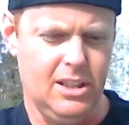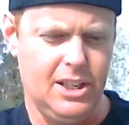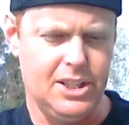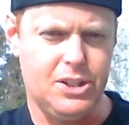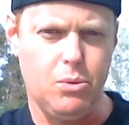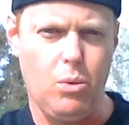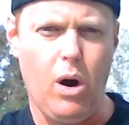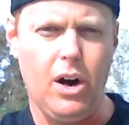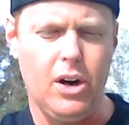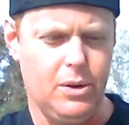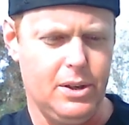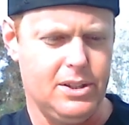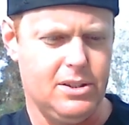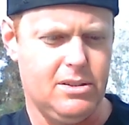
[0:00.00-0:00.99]
A
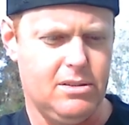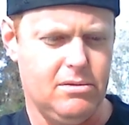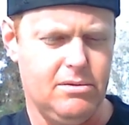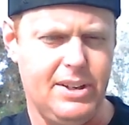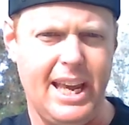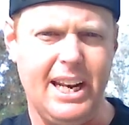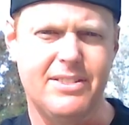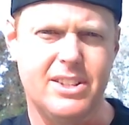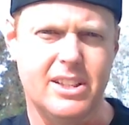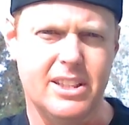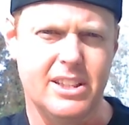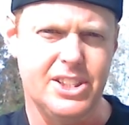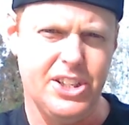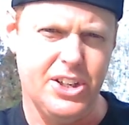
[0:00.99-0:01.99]
saguaro is native to
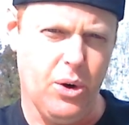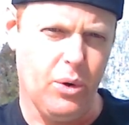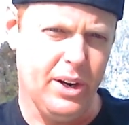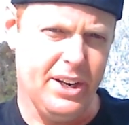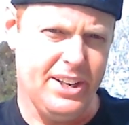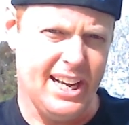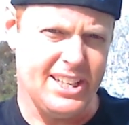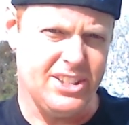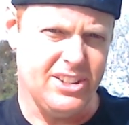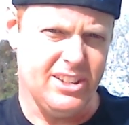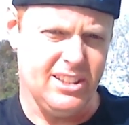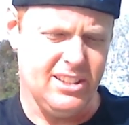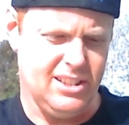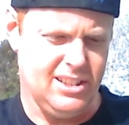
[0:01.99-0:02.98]
the Sonoran
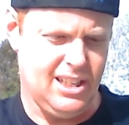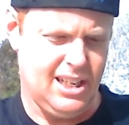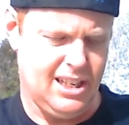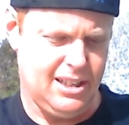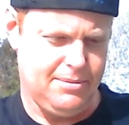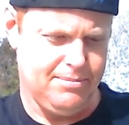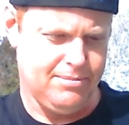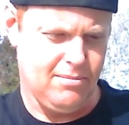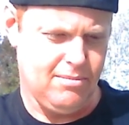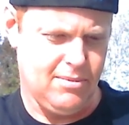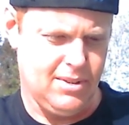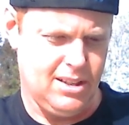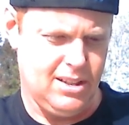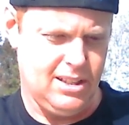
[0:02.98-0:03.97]
Desert. Um,
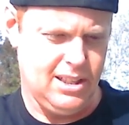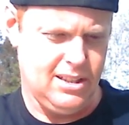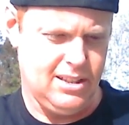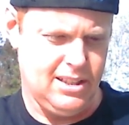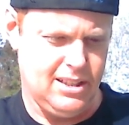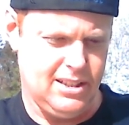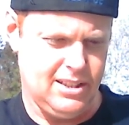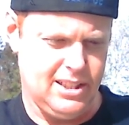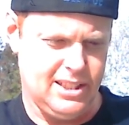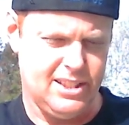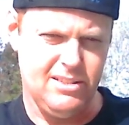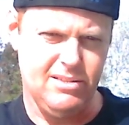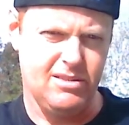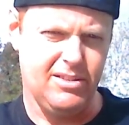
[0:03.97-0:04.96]

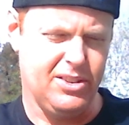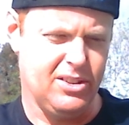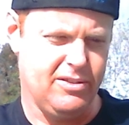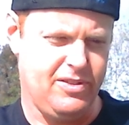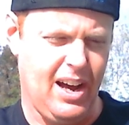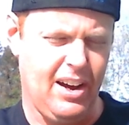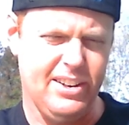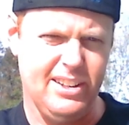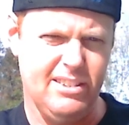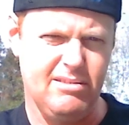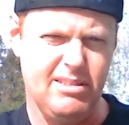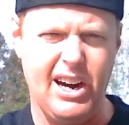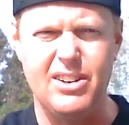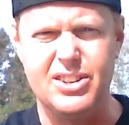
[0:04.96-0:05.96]
it's found
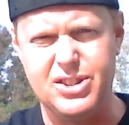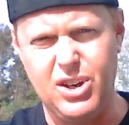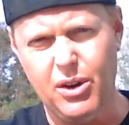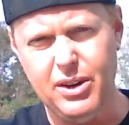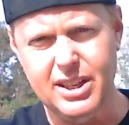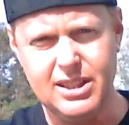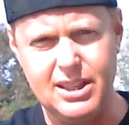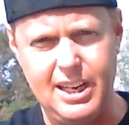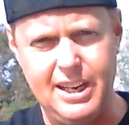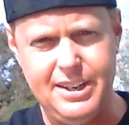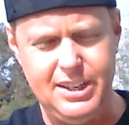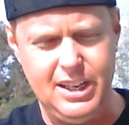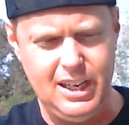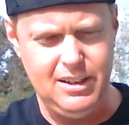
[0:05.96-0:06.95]
in Arizona
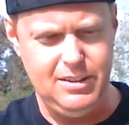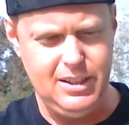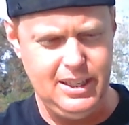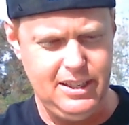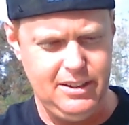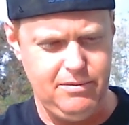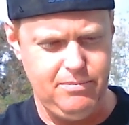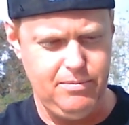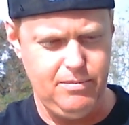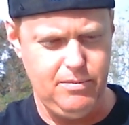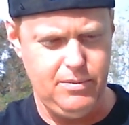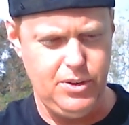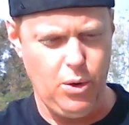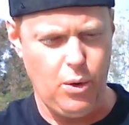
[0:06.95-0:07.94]
and uh, in
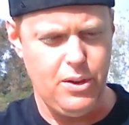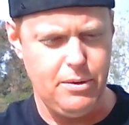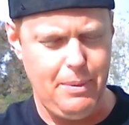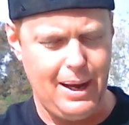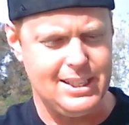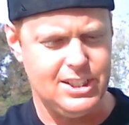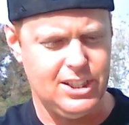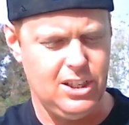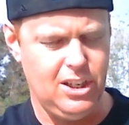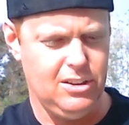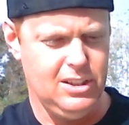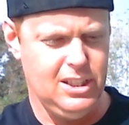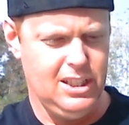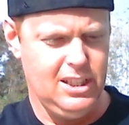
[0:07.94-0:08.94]
northern
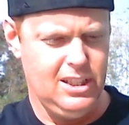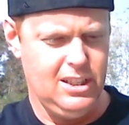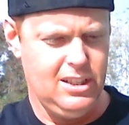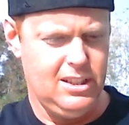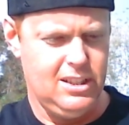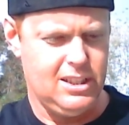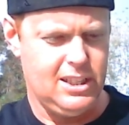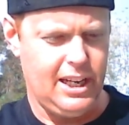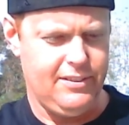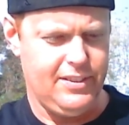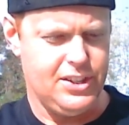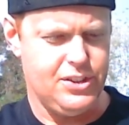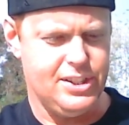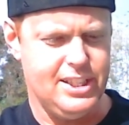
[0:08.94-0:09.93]
Mexico. Kind of
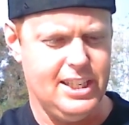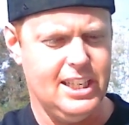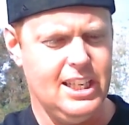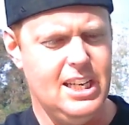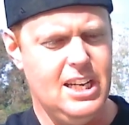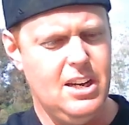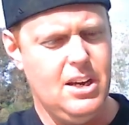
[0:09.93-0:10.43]
interesting.